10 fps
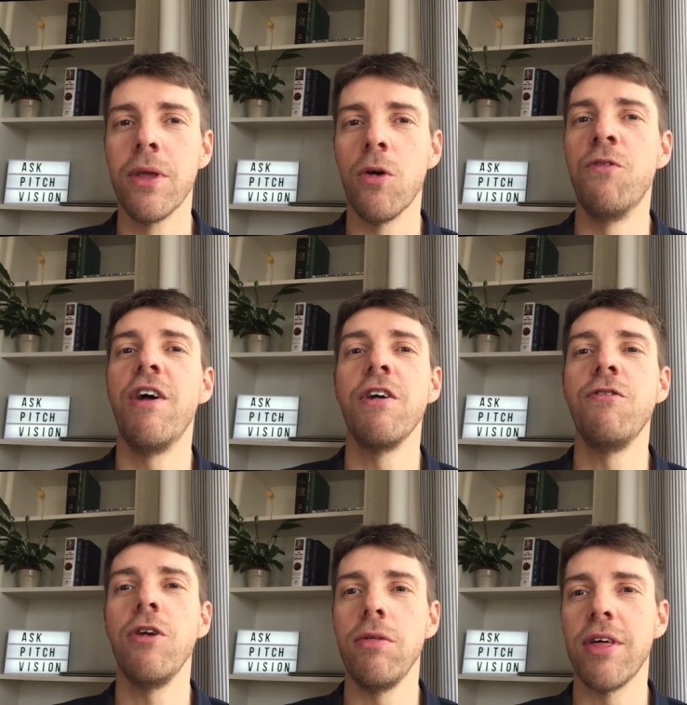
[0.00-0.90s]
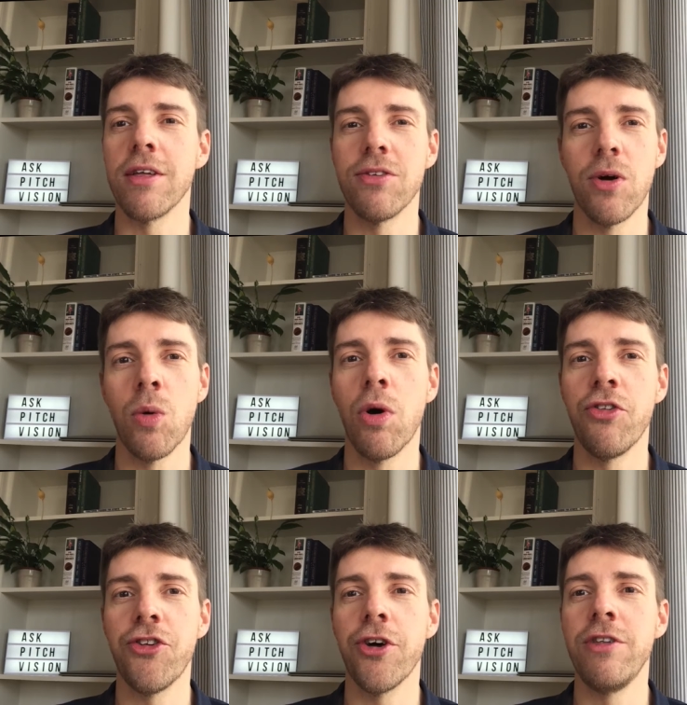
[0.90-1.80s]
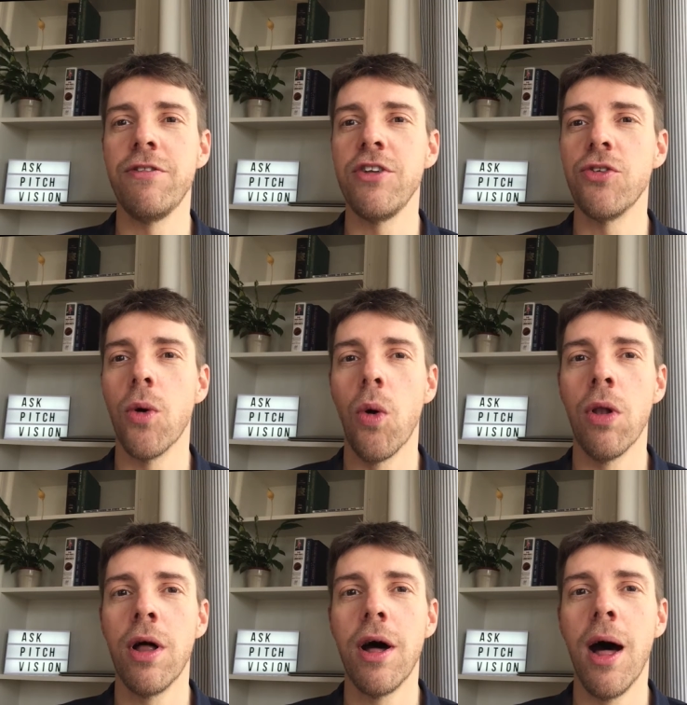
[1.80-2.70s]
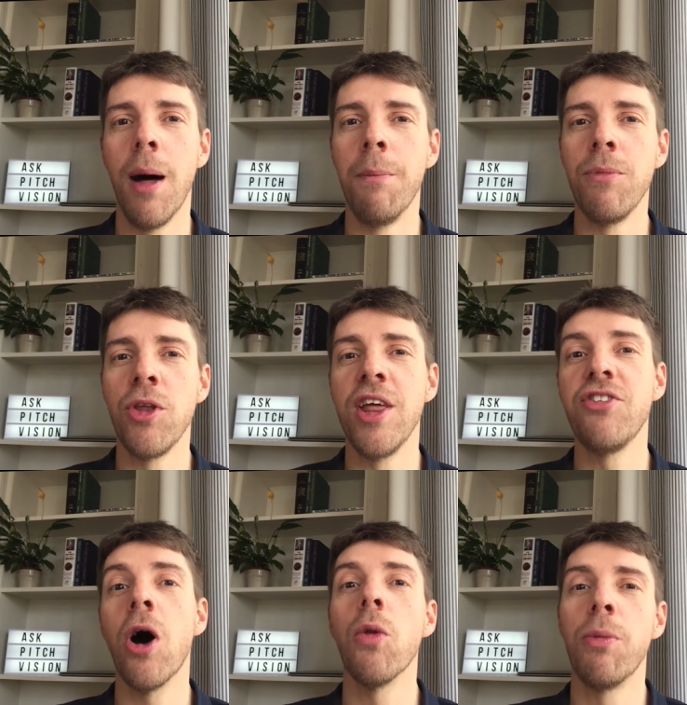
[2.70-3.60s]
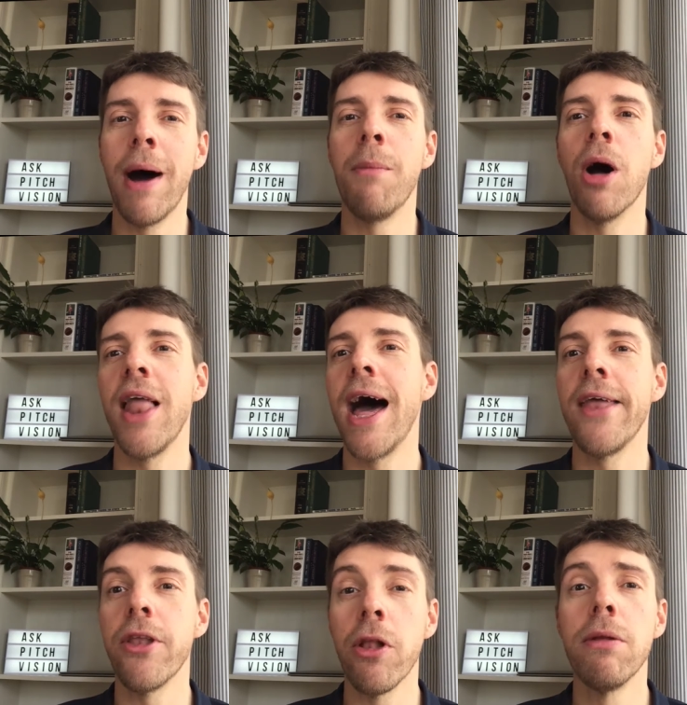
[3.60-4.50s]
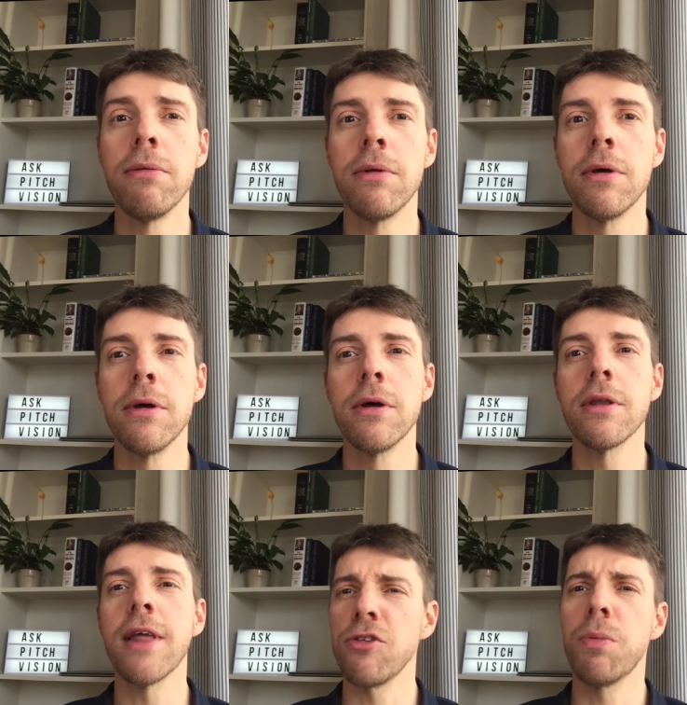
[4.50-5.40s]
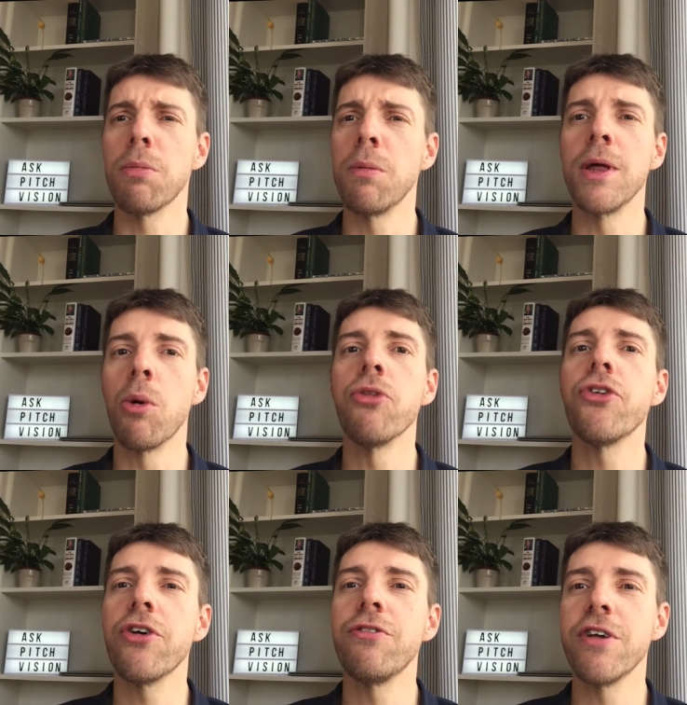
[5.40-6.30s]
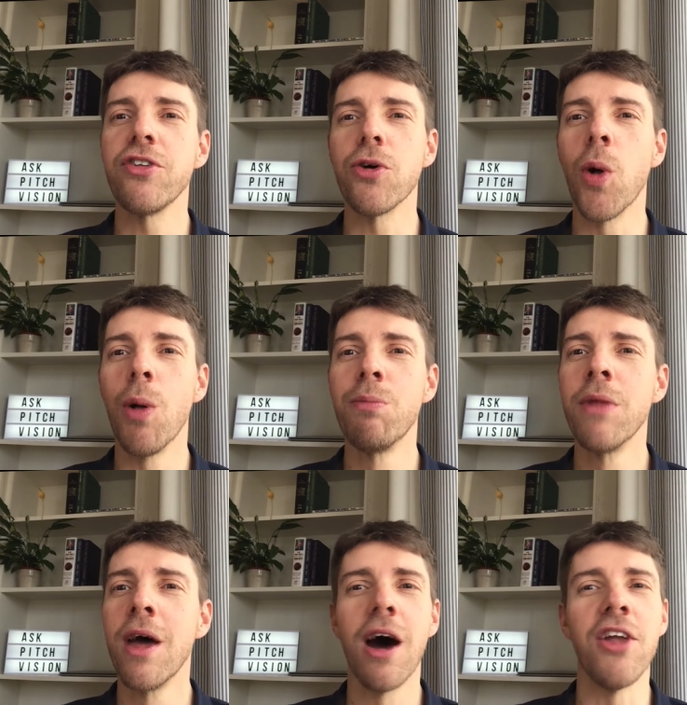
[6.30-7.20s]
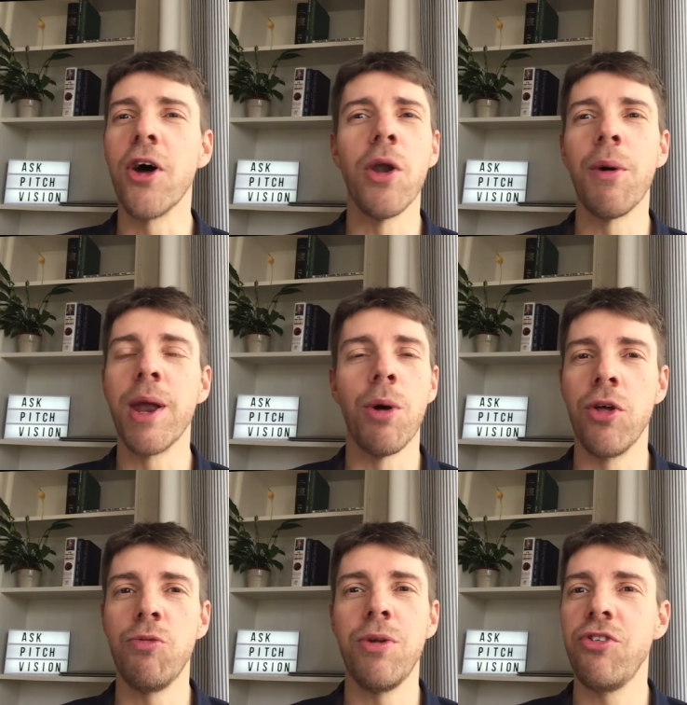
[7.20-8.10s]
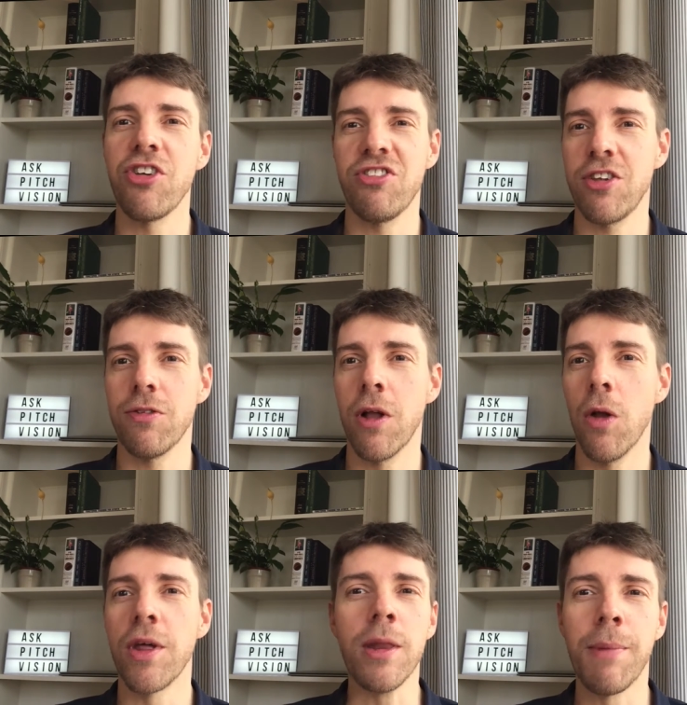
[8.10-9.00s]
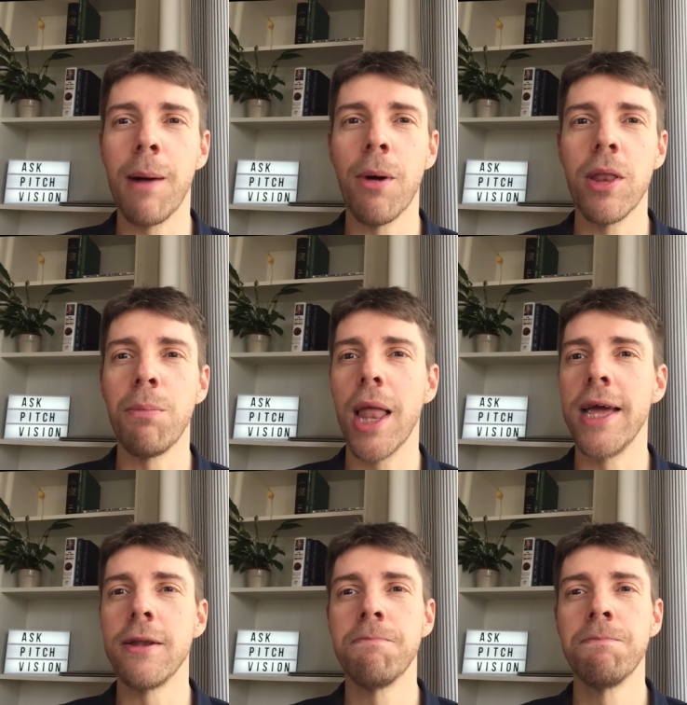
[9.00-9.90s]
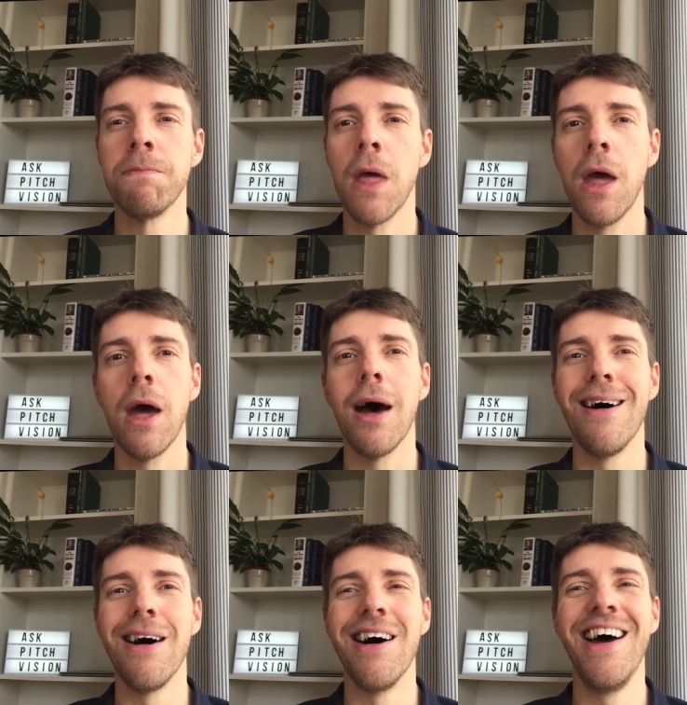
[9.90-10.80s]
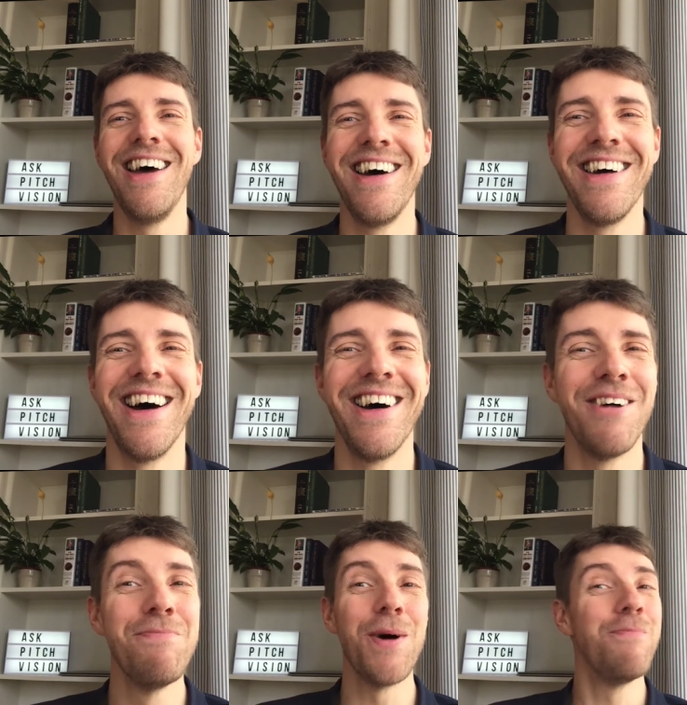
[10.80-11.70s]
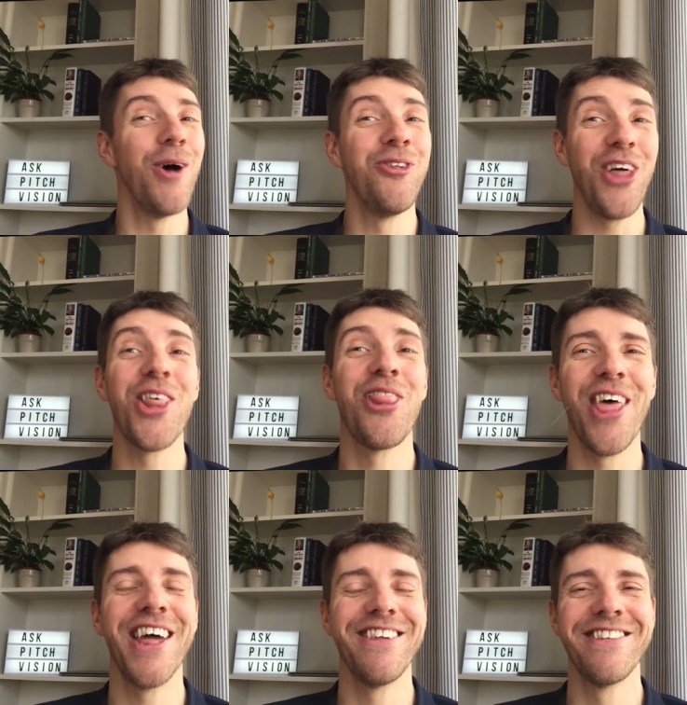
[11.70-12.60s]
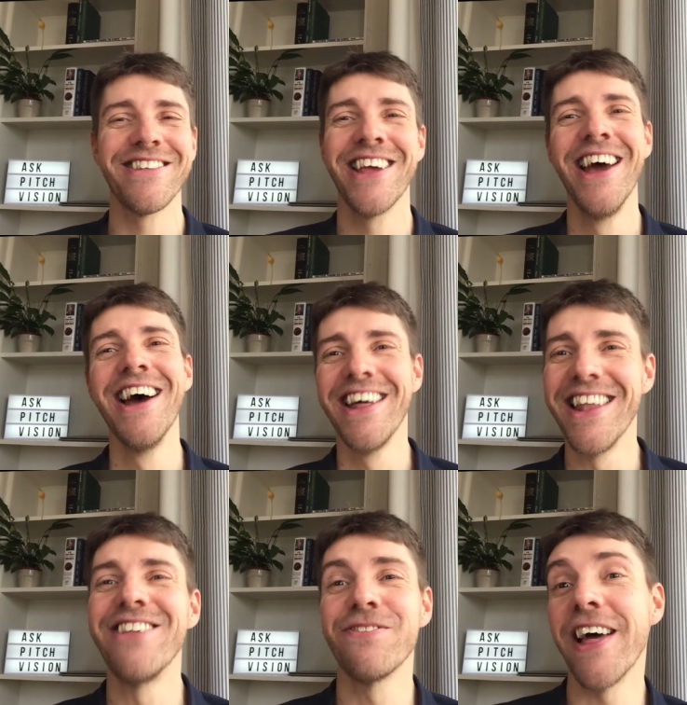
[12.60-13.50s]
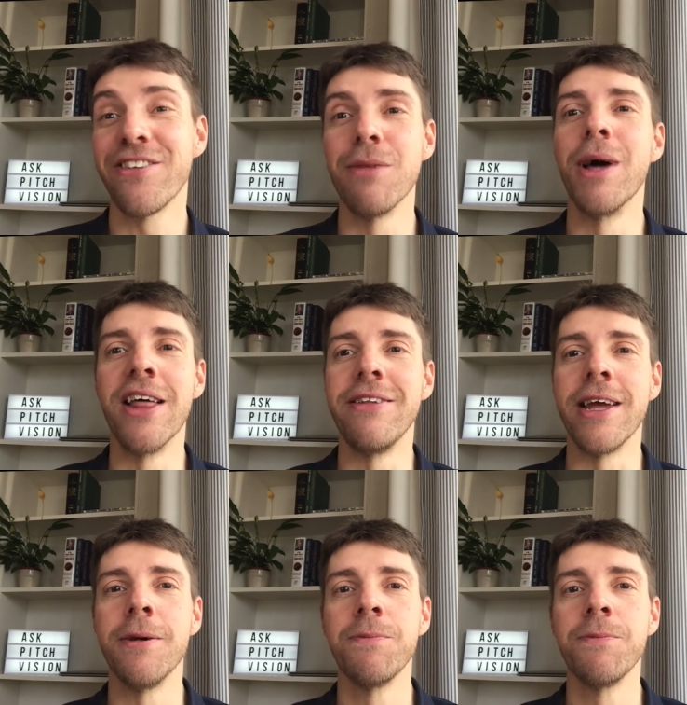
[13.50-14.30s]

very few things are one size fits all. You need to hold the bat by the handle. That's probably one size fits all. I don't know anyone who's been successful holding the bat by the blade. But most other things, there's flexibility.